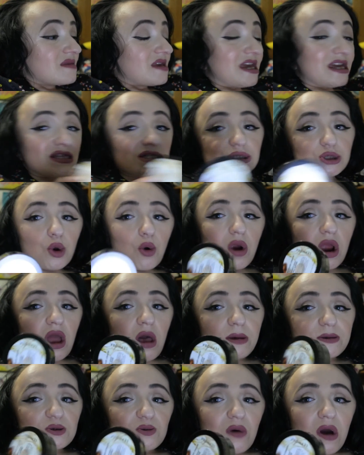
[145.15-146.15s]
In store, I
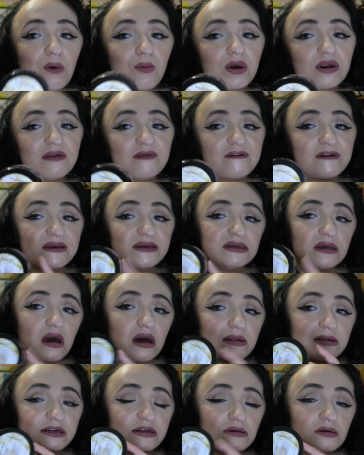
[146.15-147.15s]
also bought one of these
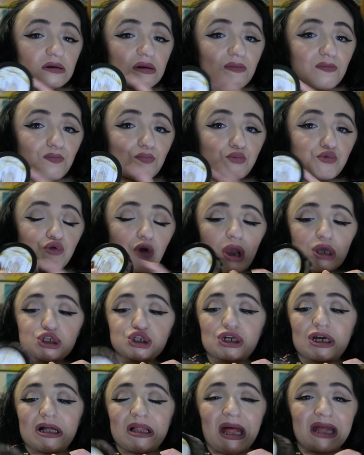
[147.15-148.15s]
uh, little
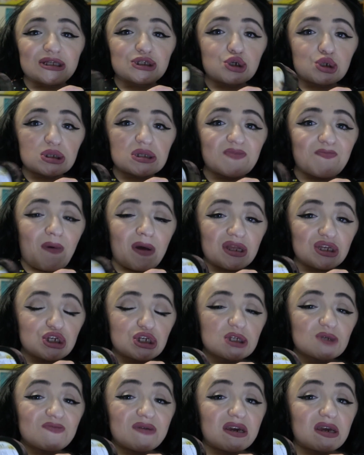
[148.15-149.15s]
brush cleanser
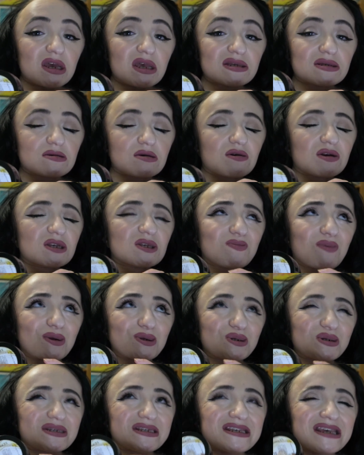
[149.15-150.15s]
sponges because sponges,